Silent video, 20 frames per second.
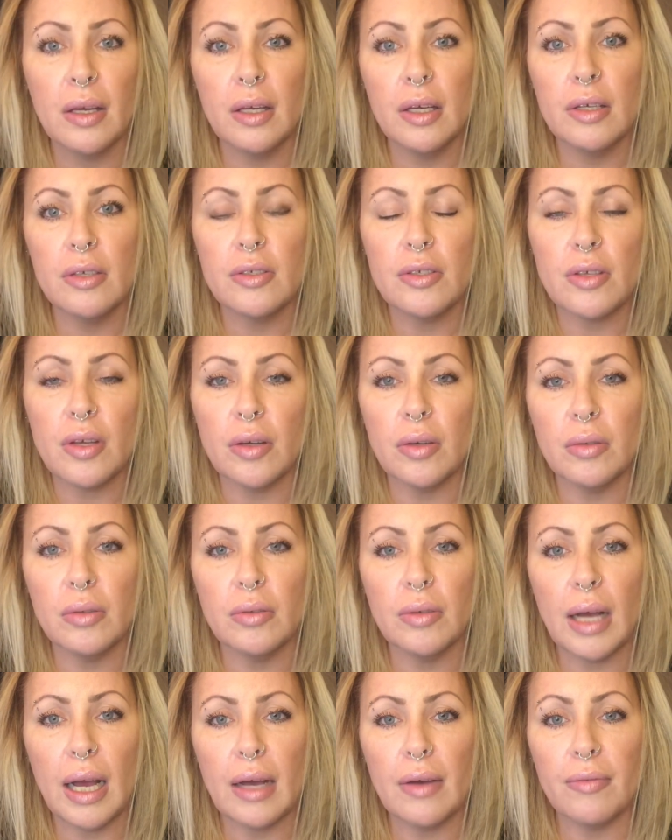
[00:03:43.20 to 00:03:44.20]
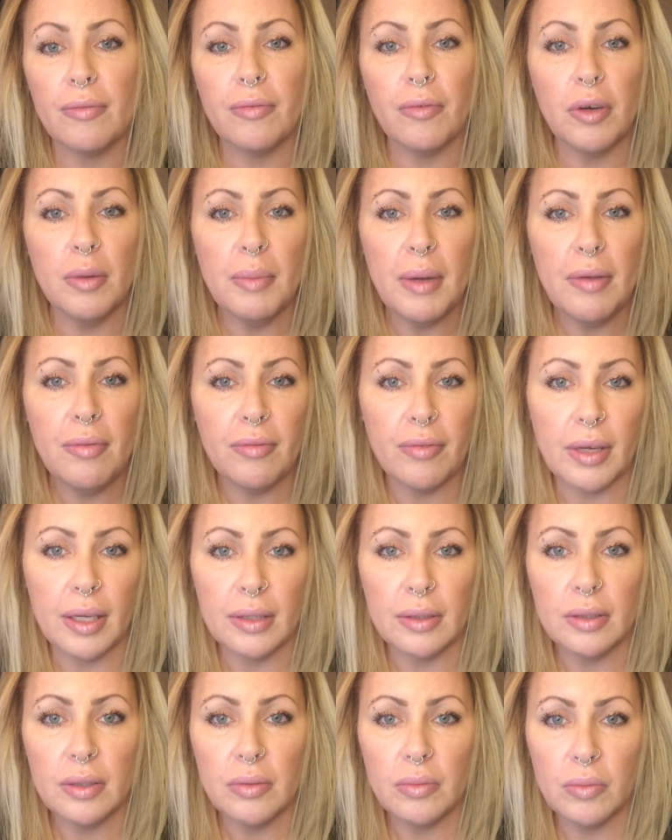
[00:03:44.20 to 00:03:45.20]
So for my
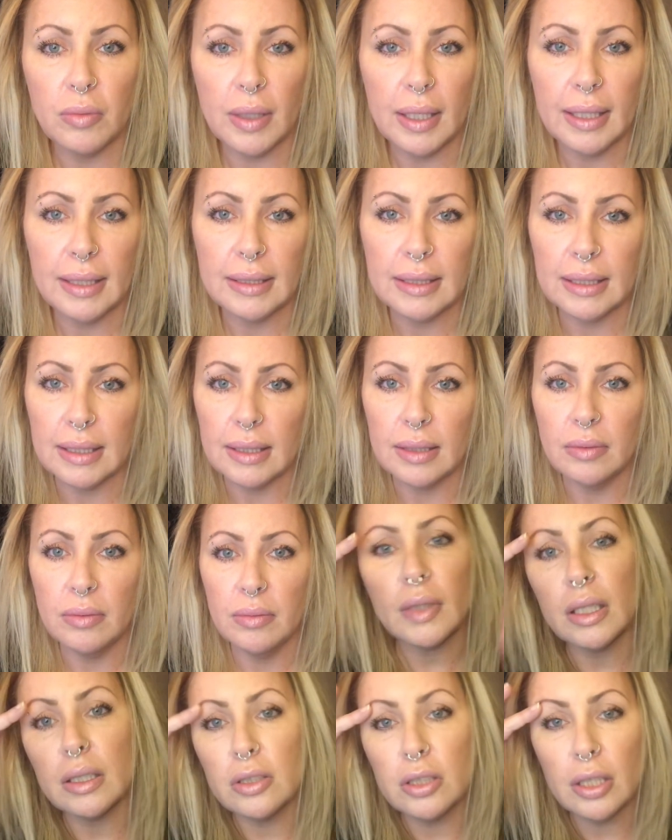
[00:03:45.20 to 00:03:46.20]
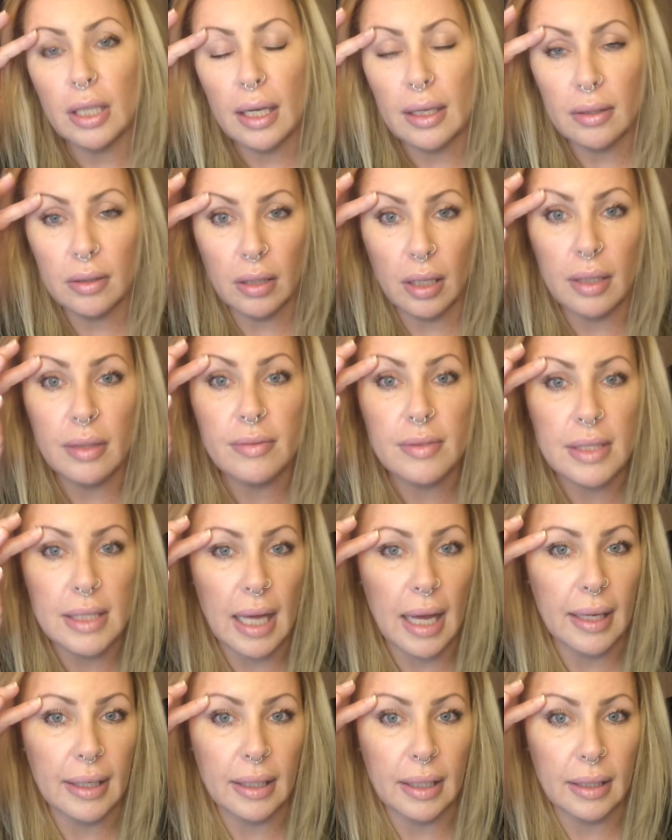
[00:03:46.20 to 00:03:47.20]
friend, what I did, she had a lot of
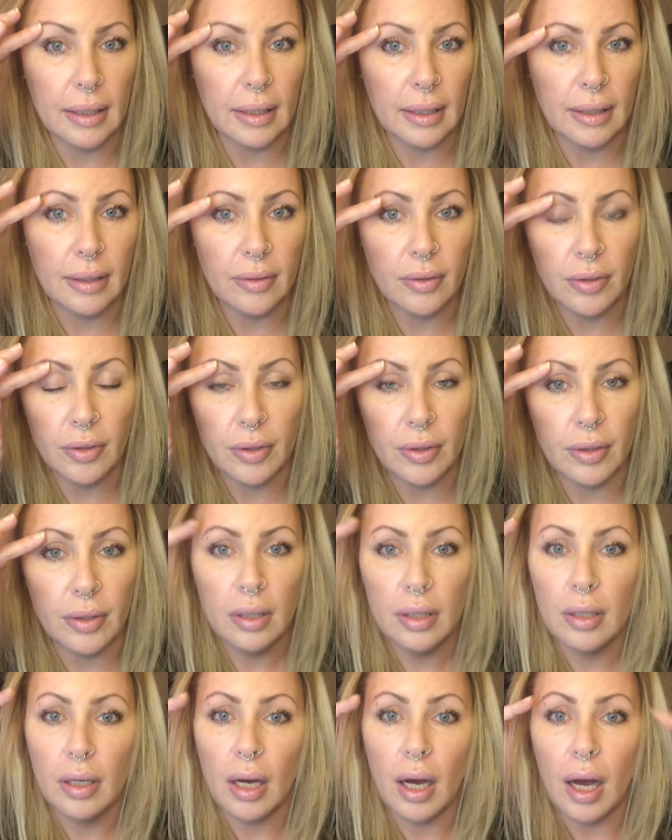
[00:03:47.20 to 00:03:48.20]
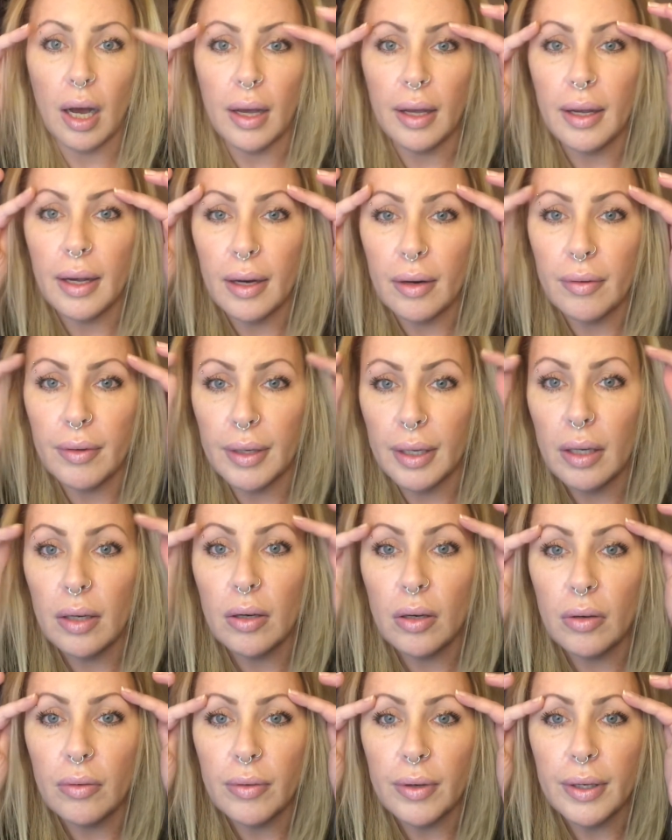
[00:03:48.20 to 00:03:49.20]
sagging in her eye area.
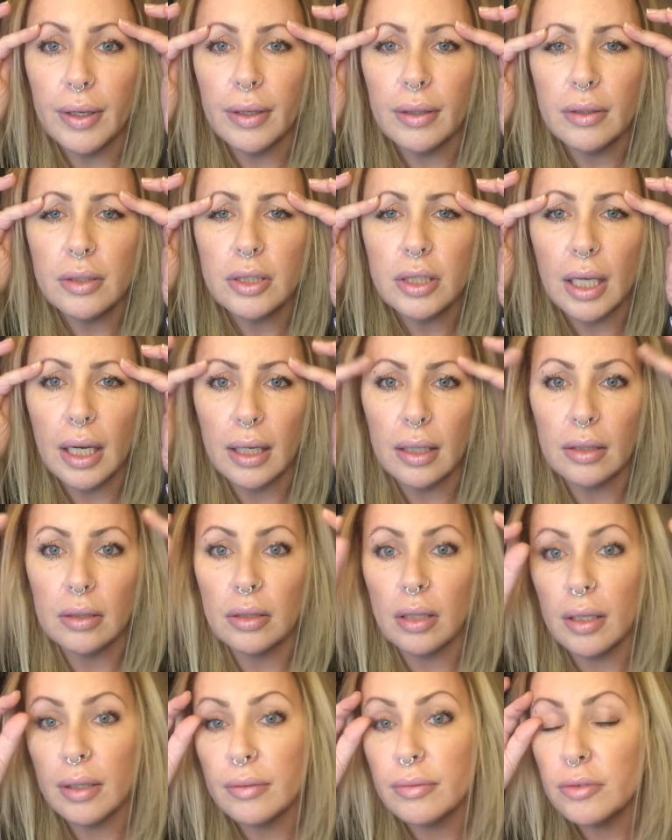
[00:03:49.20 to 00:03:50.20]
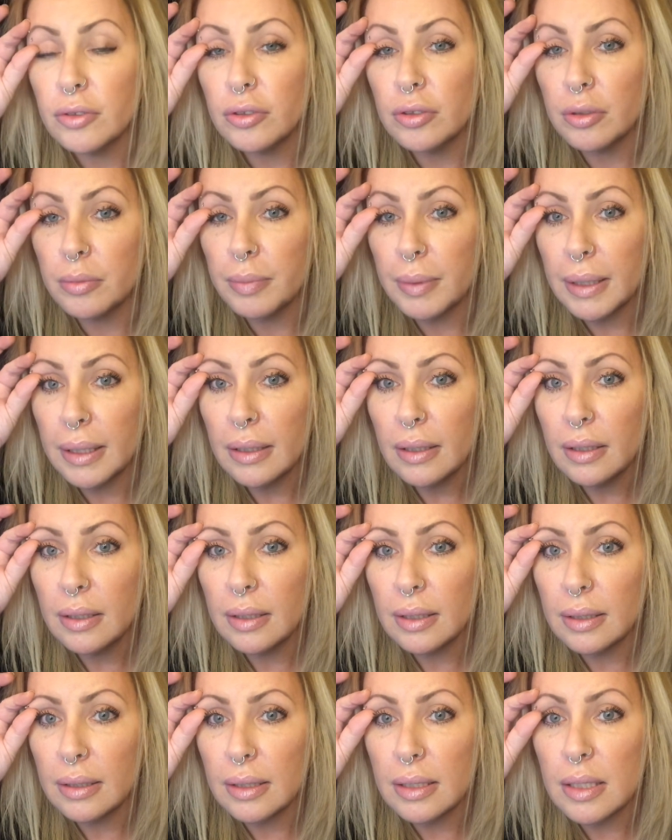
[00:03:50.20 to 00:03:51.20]
Over here, she had a lot of drooping.
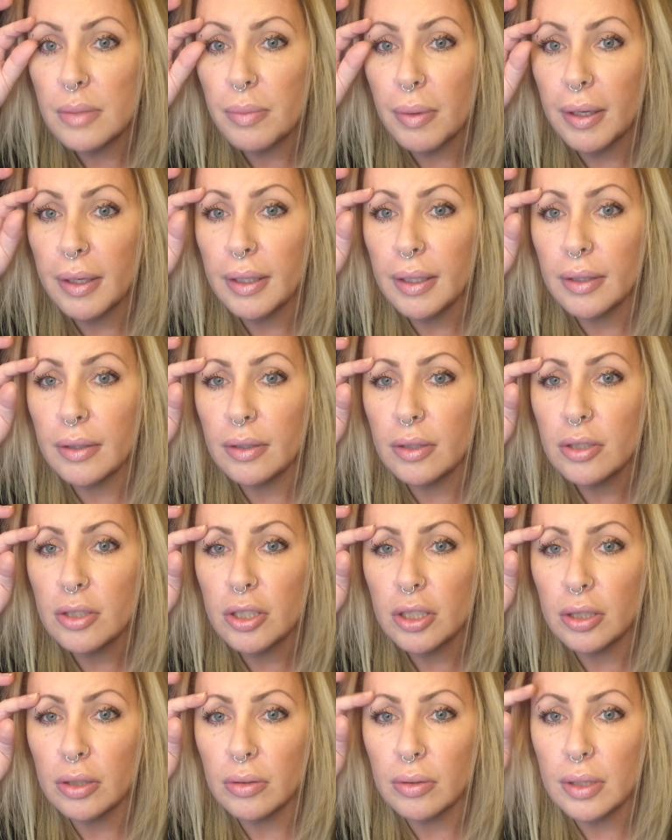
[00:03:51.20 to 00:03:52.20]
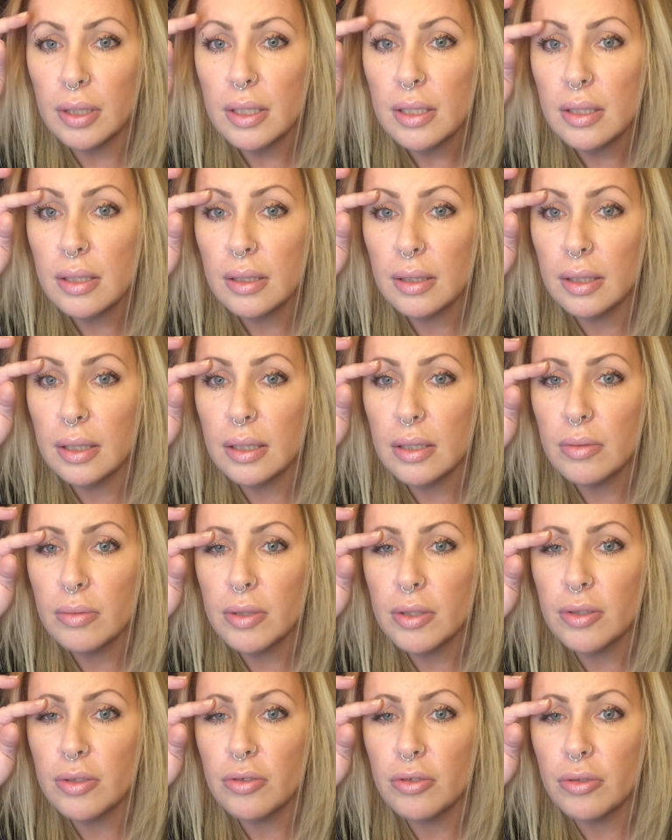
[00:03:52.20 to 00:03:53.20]
In this part here, she noticed this
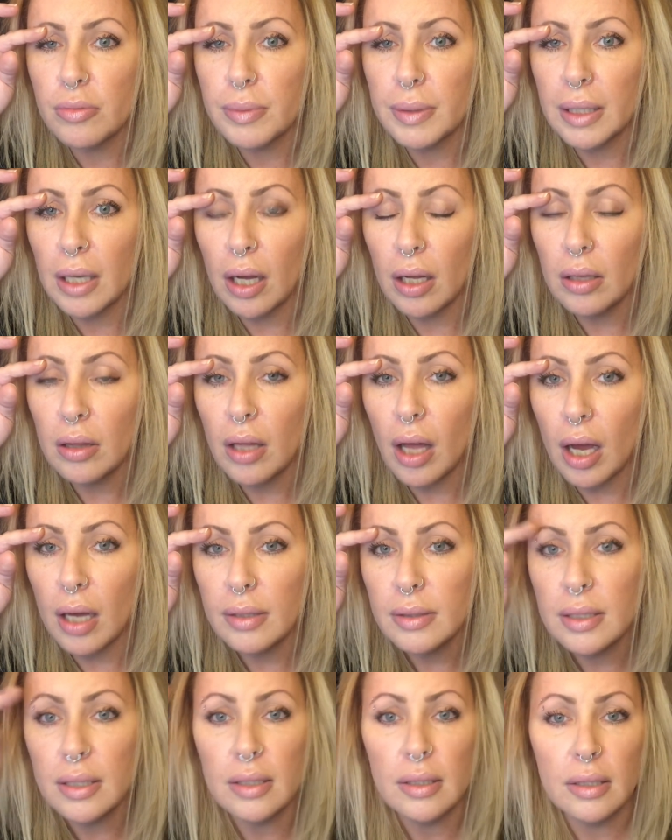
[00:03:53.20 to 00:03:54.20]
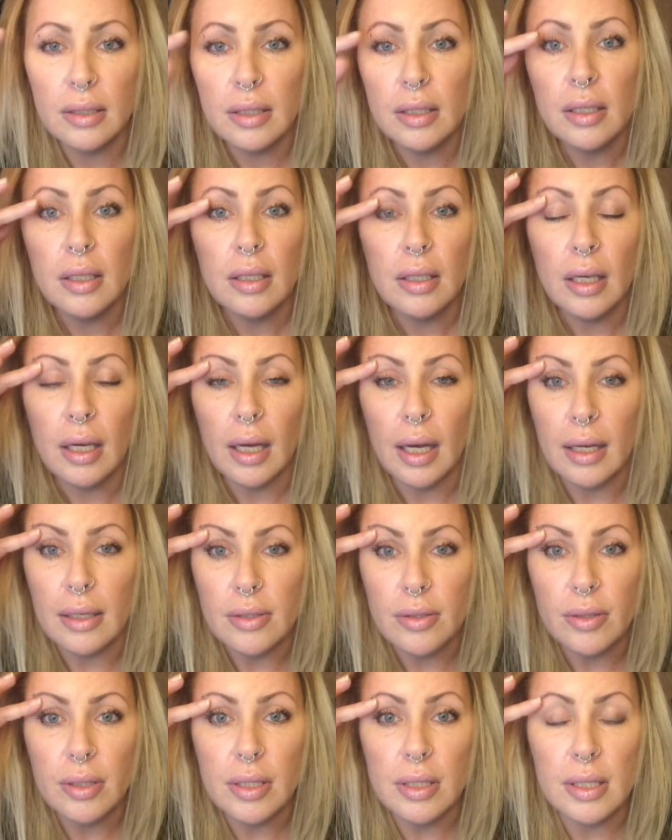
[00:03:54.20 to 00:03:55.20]
was drooping a lot, as you
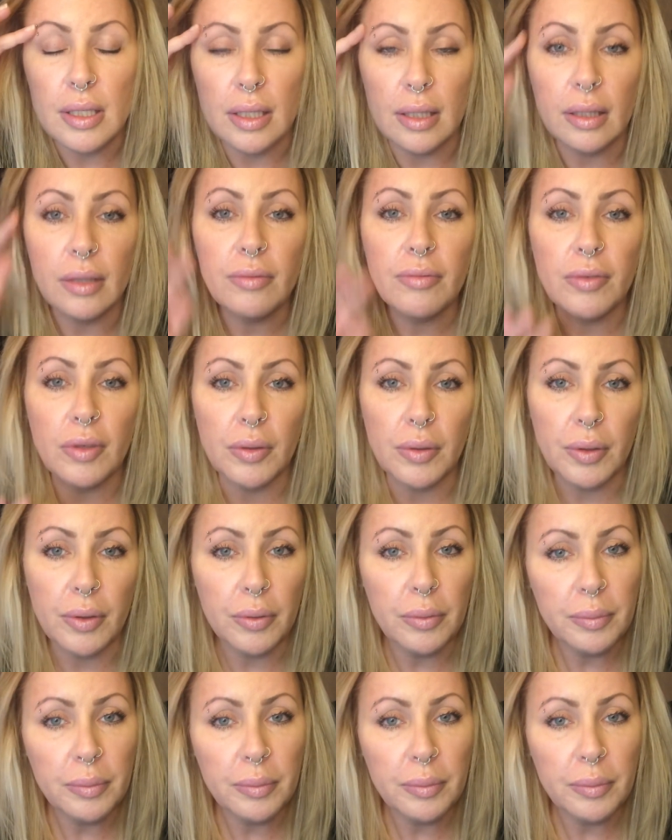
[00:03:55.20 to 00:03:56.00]
can see in the photo.